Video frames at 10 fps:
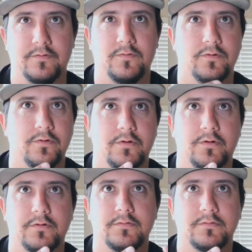
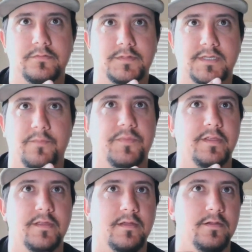or
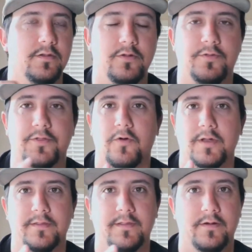something that you throw it
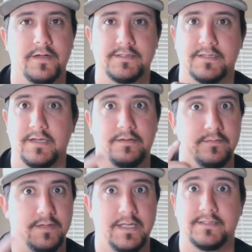in there and it's like
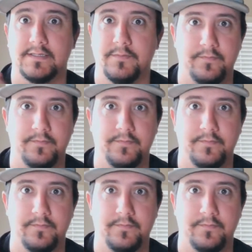hits